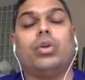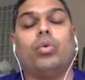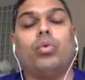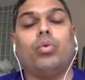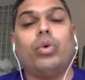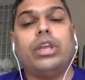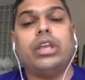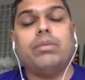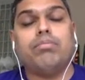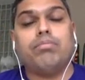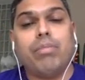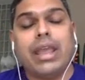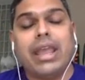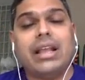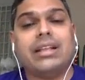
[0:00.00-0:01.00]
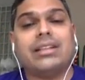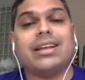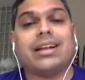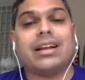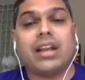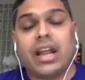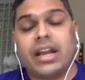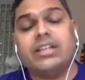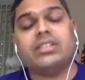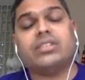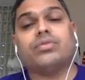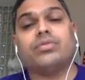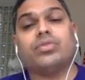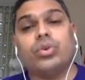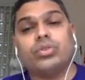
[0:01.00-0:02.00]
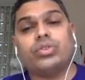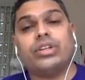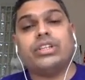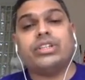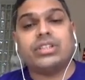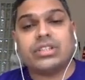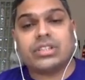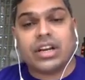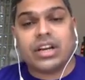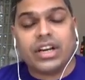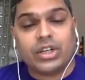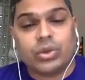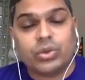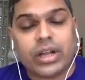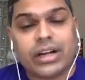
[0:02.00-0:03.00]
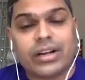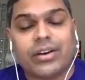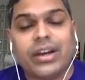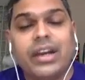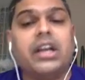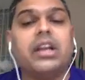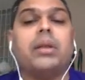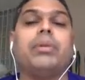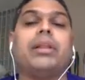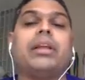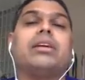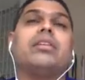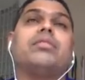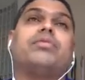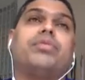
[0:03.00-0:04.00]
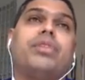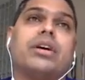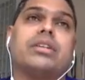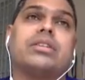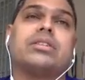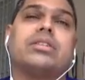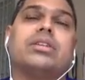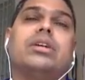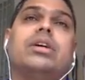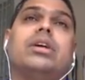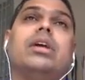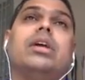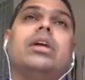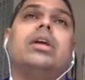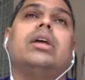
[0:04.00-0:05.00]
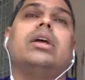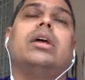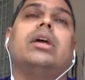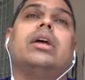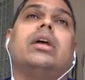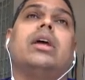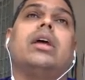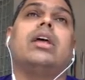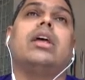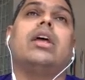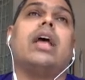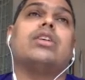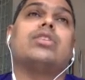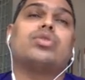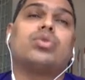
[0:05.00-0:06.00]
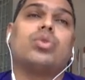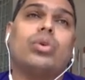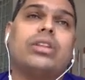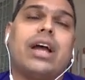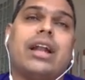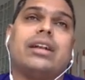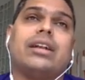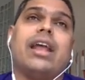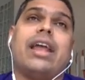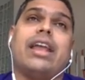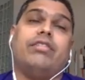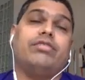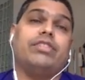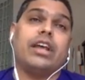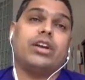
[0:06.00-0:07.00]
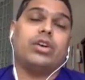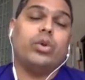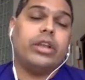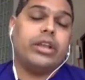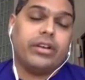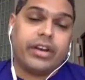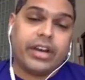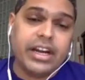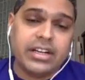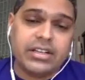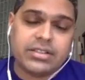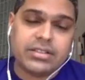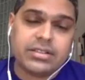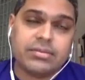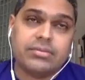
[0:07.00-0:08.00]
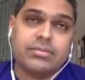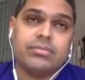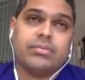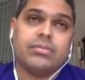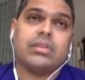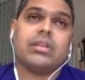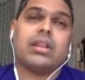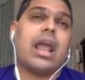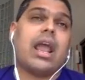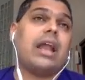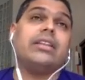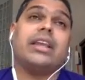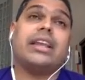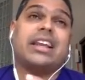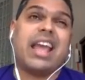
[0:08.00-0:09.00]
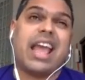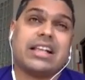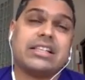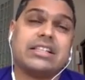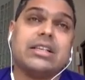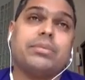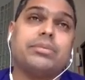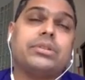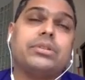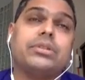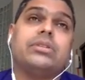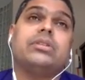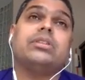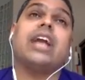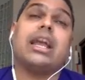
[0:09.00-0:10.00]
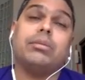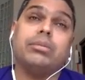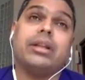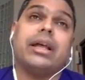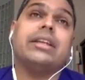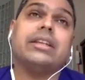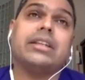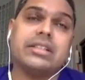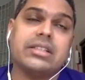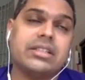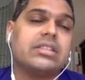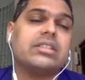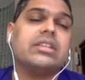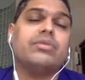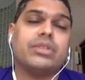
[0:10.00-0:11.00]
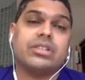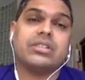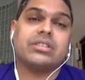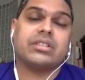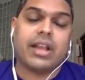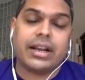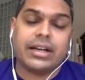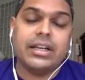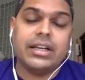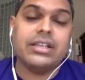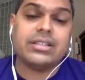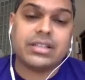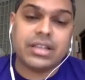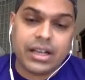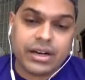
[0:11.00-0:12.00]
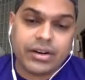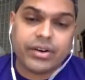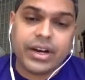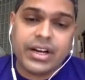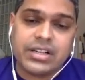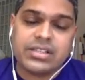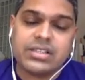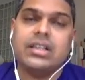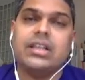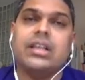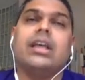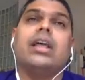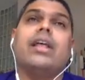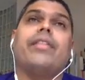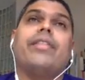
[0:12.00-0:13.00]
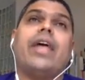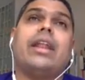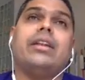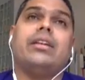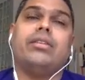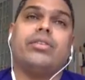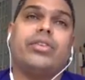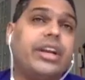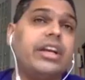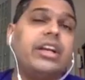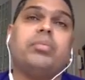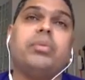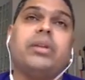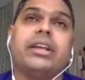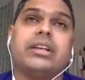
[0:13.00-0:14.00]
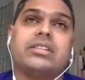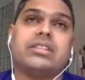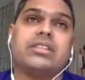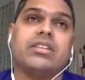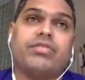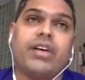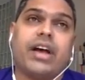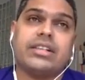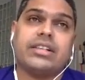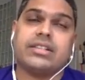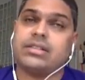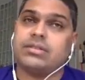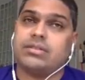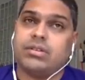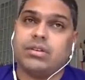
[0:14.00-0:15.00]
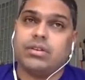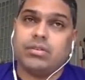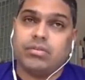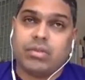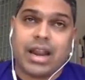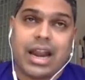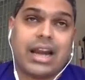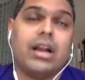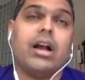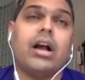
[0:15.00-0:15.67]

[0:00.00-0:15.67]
we make the clients of those regions connect to that read replica first so that if they are doing reads and they can accept timeline consistent which is slightly stale reads then read replicas suffice uh,